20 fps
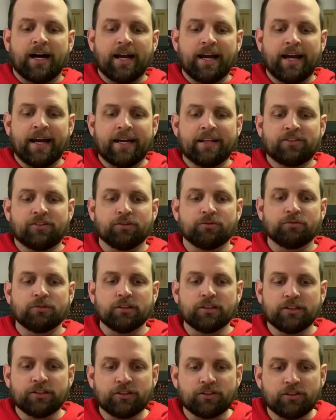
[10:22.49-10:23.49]
I had to
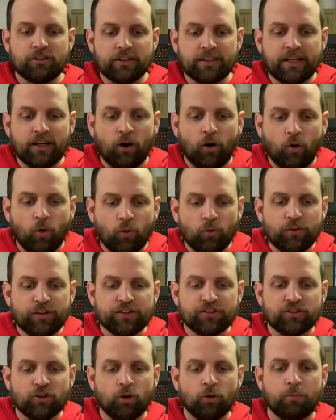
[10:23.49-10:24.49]
literally hold
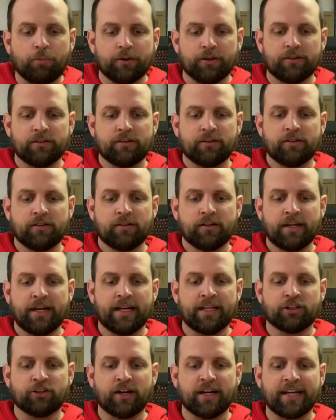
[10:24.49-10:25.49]
this open
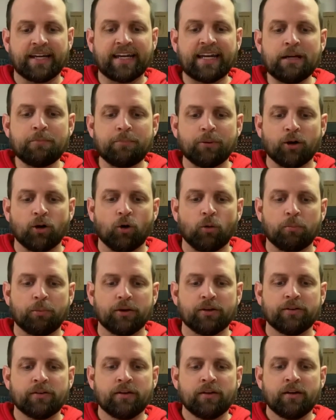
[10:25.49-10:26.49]
and try to keep it
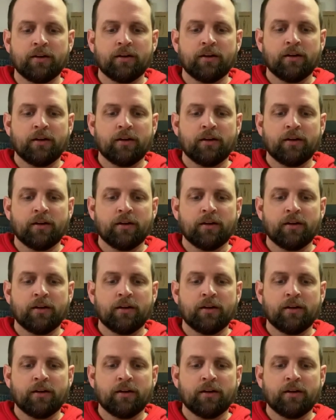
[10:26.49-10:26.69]
open